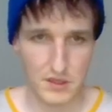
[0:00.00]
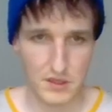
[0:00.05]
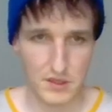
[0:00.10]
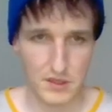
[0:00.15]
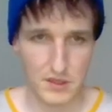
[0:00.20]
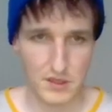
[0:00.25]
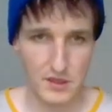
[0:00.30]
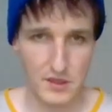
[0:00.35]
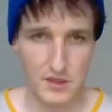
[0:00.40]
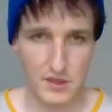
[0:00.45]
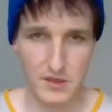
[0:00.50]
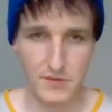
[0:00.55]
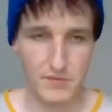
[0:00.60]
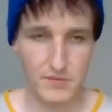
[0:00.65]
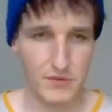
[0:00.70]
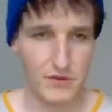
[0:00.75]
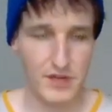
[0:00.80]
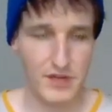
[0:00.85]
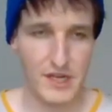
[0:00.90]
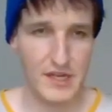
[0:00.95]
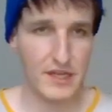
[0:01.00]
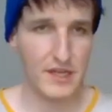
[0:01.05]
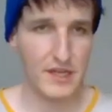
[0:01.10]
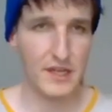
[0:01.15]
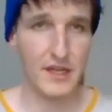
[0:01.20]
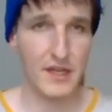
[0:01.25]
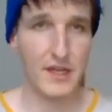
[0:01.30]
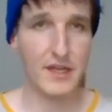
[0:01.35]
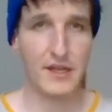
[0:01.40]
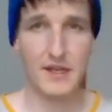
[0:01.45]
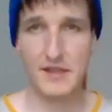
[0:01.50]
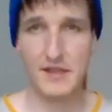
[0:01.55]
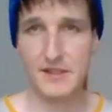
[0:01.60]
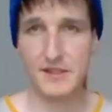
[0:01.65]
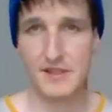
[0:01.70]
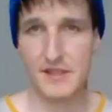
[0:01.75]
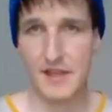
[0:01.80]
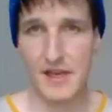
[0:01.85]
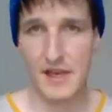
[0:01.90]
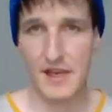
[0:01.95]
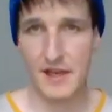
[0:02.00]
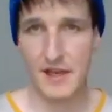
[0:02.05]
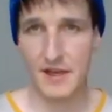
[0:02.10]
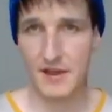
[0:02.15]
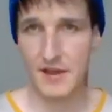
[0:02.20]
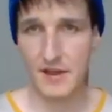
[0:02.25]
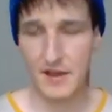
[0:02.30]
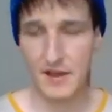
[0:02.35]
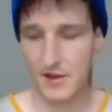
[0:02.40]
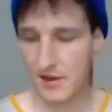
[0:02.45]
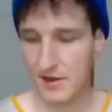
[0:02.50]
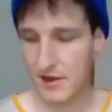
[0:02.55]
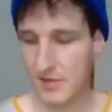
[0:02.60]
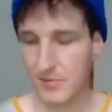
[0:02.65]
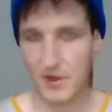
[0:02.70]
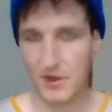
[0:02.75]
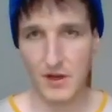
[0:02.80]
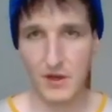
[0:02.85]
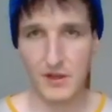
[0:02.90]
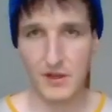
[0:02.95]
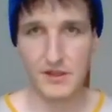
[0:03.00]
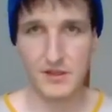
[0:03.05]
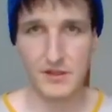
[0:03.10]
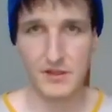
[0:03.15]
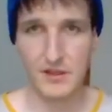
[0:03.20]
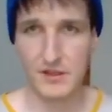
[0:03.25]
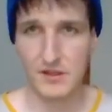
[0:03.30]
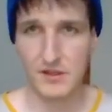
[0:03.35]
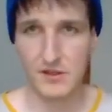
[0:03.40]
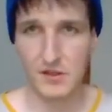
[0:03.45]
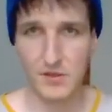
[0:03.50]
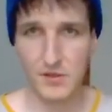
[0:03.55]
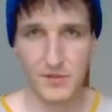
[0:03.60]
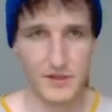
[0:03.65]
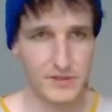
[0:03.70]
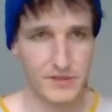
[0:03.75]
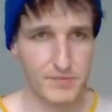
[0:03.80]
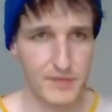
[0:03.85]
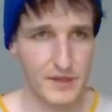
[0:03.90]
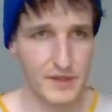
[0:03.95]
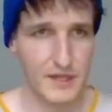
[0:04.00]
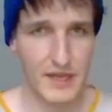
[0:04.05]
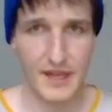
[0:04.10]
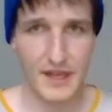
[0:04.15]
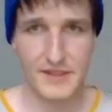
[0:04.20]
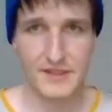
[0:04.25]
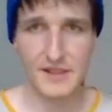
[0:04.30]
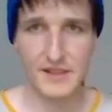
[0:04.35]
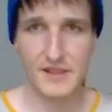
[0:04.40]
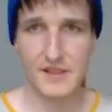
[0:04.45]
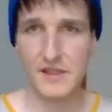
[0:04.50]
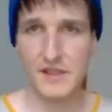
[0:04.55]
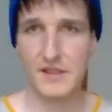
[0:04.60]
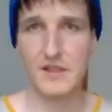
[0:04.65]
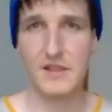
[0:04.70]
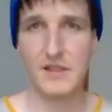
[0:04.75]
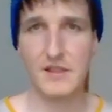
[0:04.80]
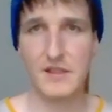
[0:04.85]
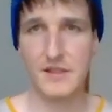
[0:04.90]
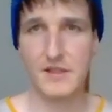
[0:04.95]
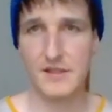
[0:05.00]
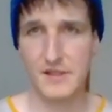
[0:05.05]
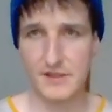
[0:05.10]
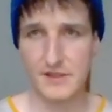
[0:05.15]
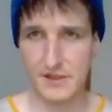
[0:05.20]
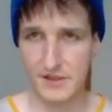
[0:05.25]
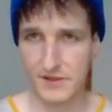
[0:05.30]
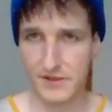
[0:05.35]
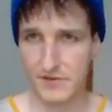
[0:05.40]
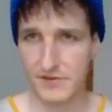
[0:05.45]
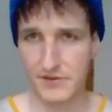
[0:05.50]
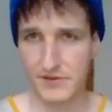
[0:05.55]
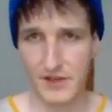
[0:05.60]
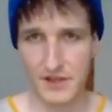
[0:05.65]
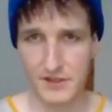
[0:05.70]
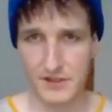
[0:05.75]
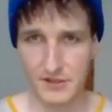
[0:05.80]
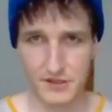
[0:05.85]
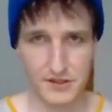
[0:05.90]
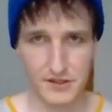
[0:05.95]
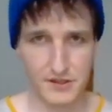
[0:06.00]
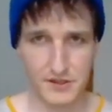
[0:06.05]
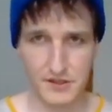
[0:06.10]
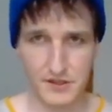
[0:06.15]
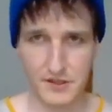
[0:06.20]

reading, listening about Thomas Piketty. It's a French